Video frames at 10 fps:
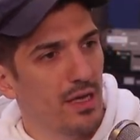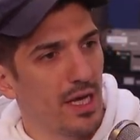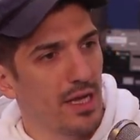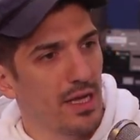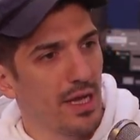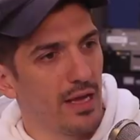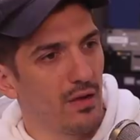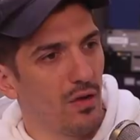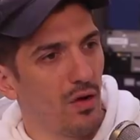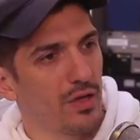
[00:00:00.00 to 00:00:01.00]
and
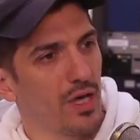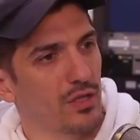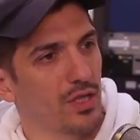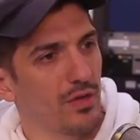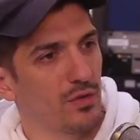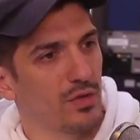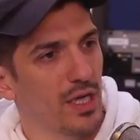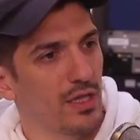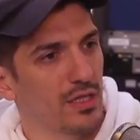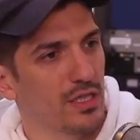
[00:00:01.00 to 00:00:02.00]
then all the other stuff you
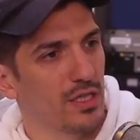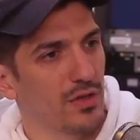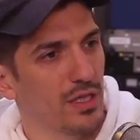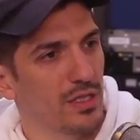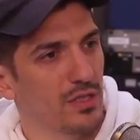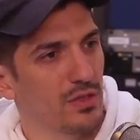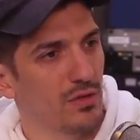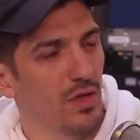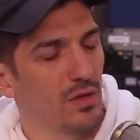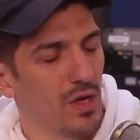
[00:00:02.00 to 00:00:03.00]
say that's serious, you
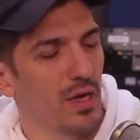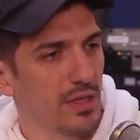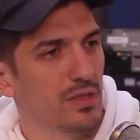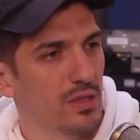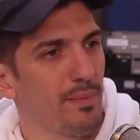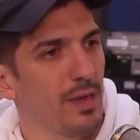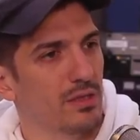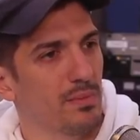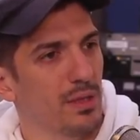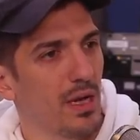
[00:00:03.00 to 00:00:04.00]
go, no, that's I
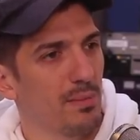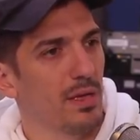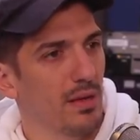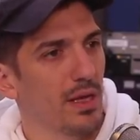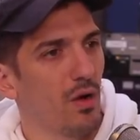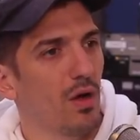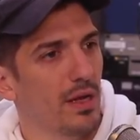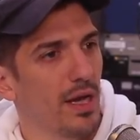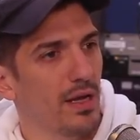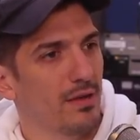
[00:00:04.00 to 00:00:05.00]
meant to me. I meant that all
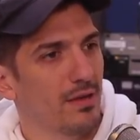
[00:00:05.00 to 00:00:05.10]
of that.